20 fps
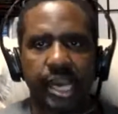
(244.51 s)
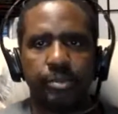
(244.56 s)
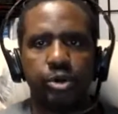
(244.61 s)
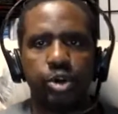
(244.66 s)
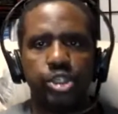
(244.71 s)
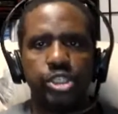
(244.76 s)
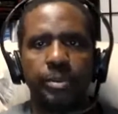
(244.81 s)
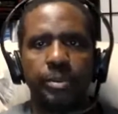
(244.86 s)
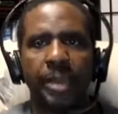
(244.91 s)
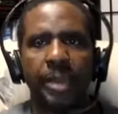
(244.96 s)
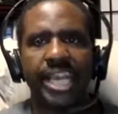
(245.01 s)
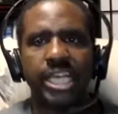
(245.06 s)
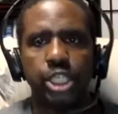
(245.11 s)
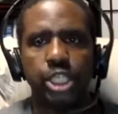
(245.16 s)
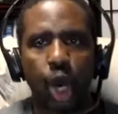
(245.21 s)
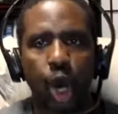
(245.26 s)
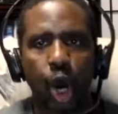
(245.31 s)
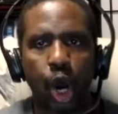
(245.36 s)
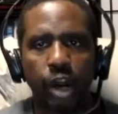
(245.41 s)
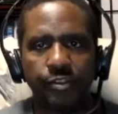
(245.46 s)
I'm going to make an
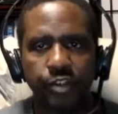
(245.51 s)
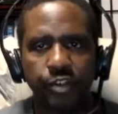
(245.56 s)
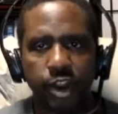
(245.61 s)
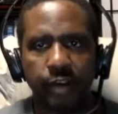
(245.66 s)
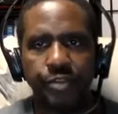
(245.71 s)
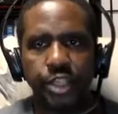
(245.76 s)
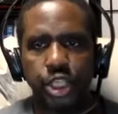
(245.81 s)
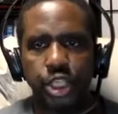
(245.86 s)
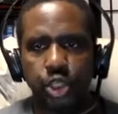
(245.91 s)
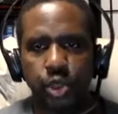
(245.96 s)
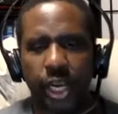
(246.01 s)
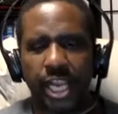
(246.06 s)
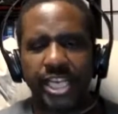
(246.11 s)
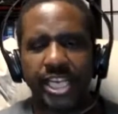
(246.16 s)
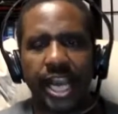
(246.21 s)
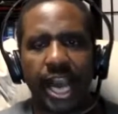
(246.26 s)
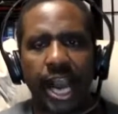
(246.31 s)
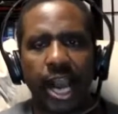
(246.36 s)
offer of the training.